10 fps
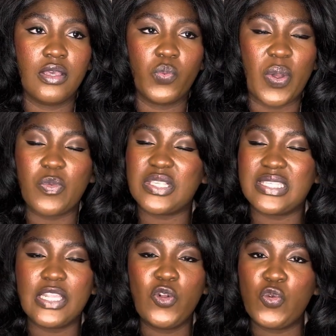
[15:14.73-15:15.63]
when we
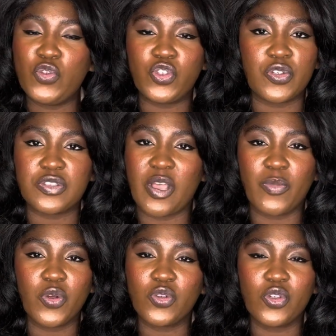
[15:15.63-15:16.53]
say lose yourself, I'm
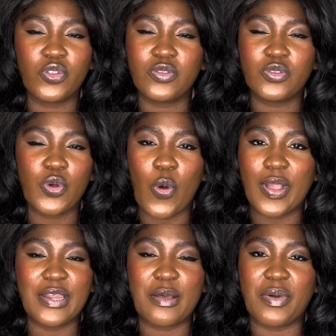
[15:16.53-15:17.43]
not
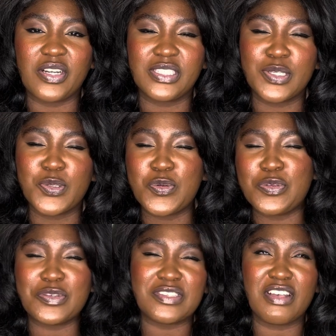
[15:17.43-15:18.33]
talking about just
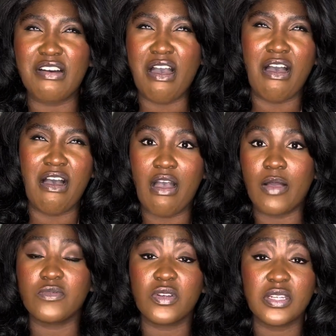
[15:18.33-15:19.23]
lose yourself.
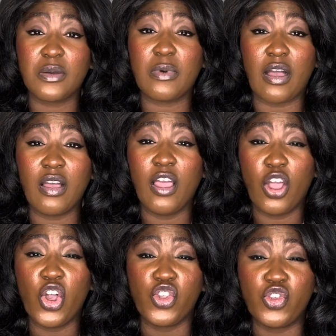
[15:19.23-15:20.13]
I'm talking about
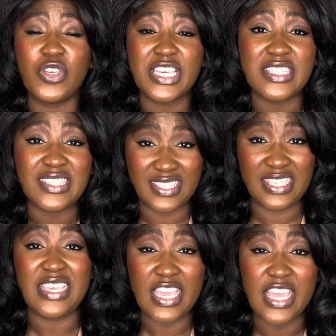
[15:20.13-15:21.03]
you can
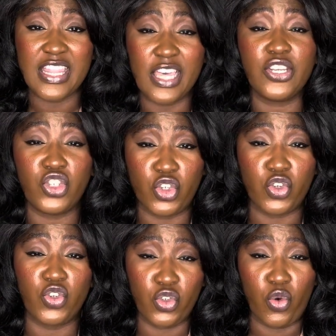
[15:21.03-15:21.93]
see that
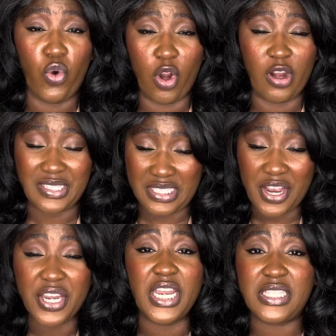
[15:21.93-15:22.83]
you are
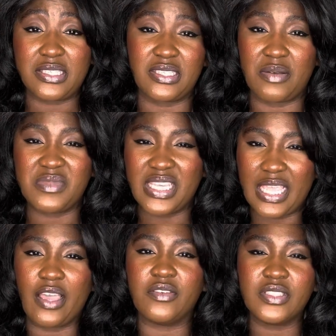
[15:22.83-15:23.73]
turning into
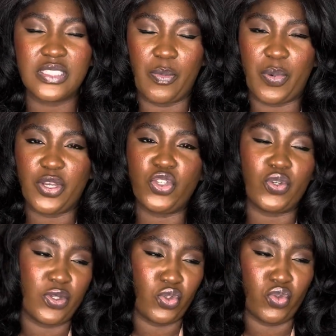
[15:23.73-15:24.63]
something else, but
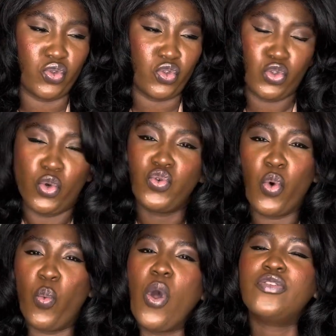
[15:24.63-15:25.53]
you don't
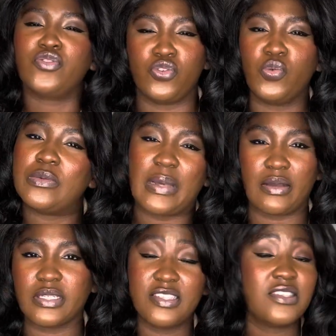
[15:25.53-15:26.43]
know what to do
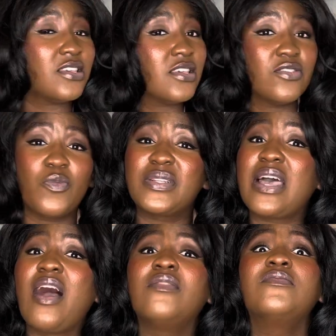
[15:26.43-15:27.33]
about it. See, no matter
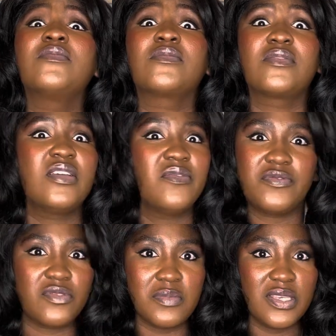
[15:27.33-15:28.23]
how you crave
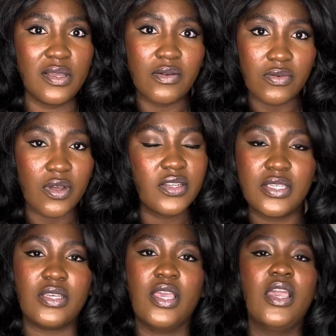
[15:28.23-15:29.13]
to be alone, honey,